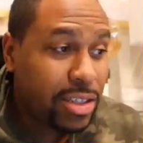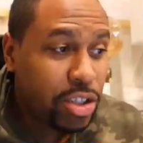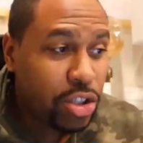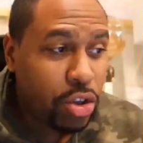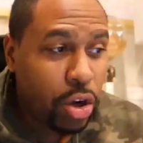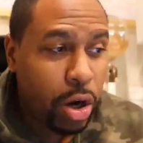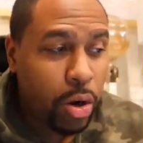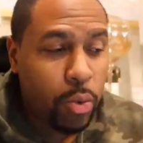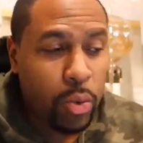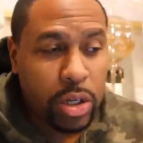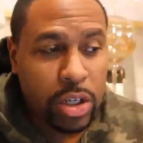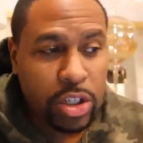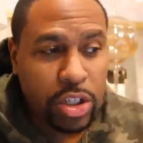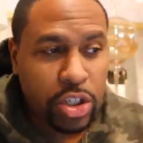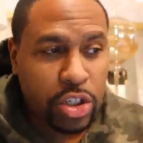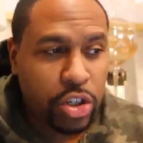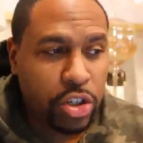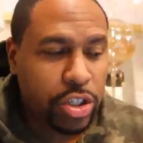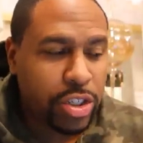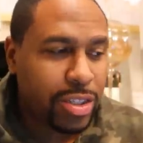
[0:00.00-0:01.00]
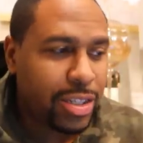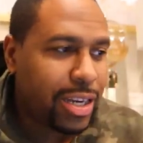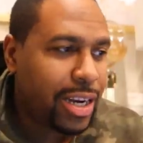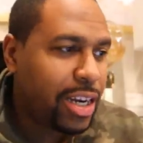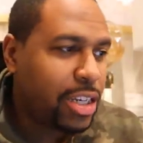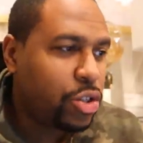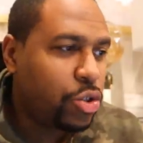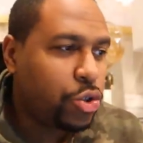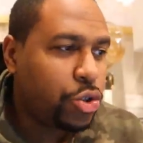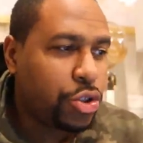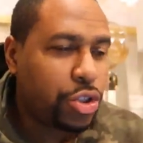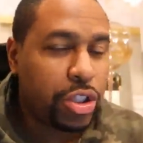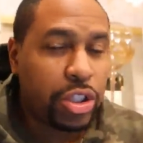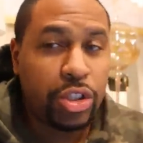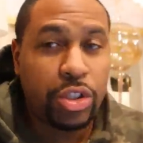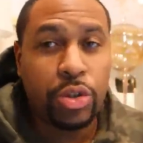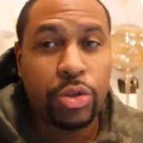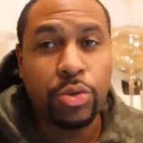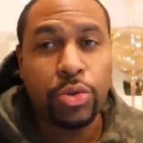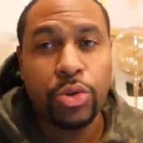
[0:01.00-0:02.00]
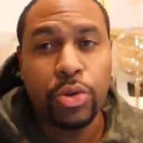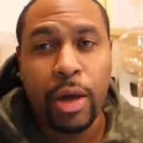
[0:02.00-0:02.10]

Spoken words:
to start one of the searches that I usually do.